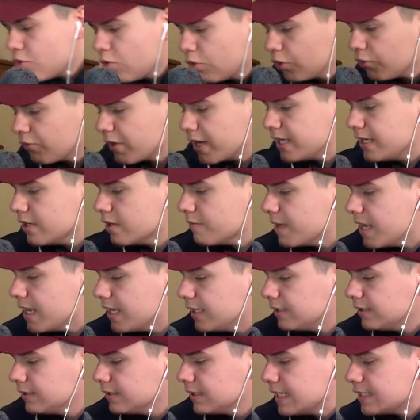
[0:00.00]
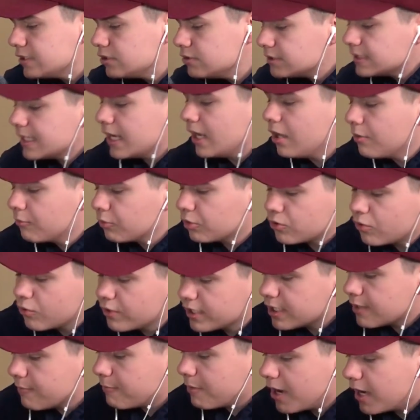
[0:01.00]
record right here, man. Can't you tell I'm
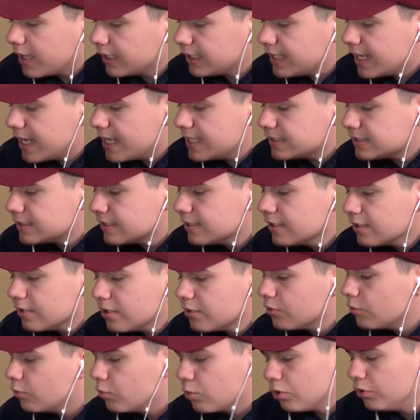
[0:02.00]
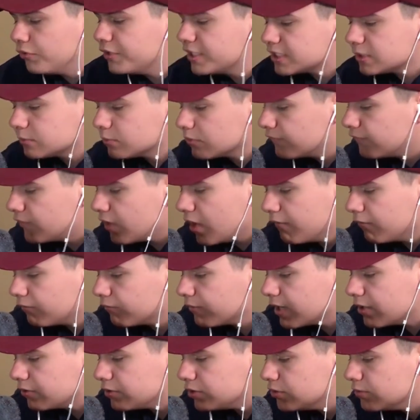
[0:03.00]
recording a podcast? The world doesn't revolve
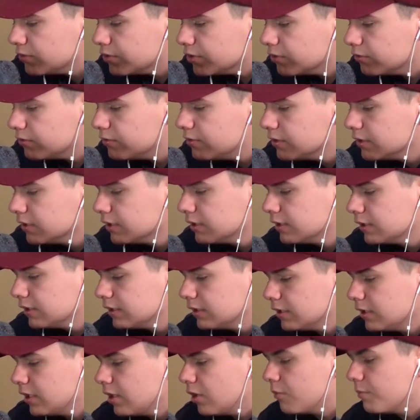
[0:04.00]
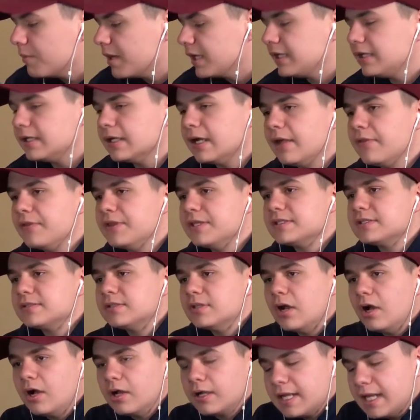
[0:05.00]
around you, dude. Oh my God, this
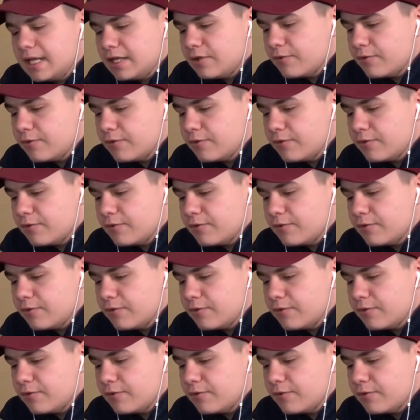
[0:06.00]
dog.